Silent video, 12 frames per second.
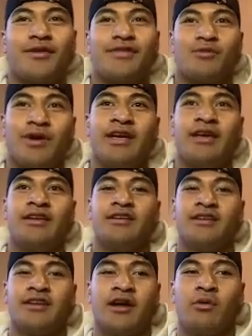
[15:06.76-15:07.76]
we,
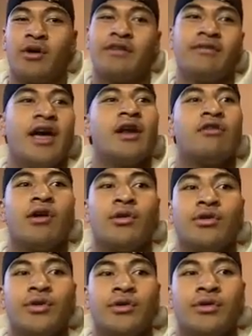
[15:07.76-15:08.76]
whatever the NRL
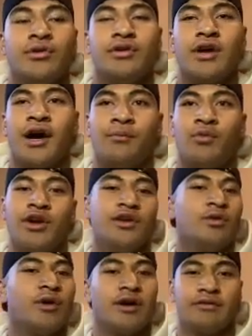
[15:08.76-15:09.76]
do, we
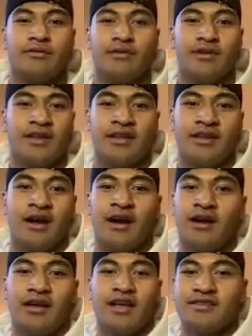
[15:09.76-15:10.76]
do it
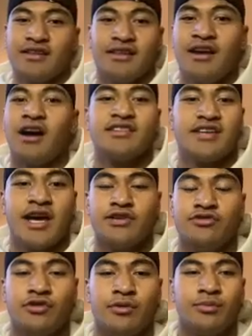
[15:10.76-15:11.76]
at the younger age
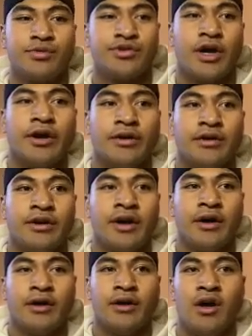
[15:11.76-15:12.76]
group. So,
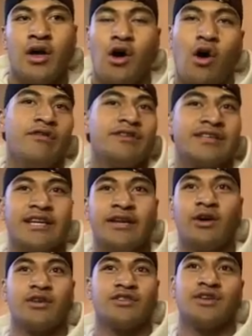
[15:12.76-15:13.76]
obviously
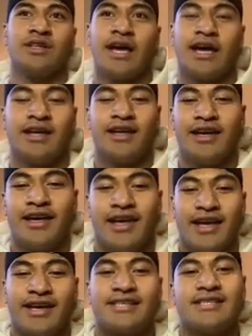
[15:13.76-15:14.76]
not to that
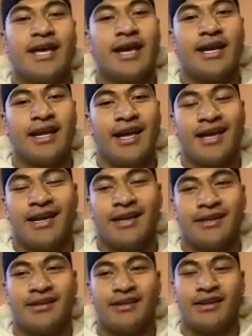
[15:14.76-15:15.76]
extent,
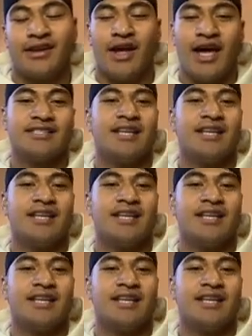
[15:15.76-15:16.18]
as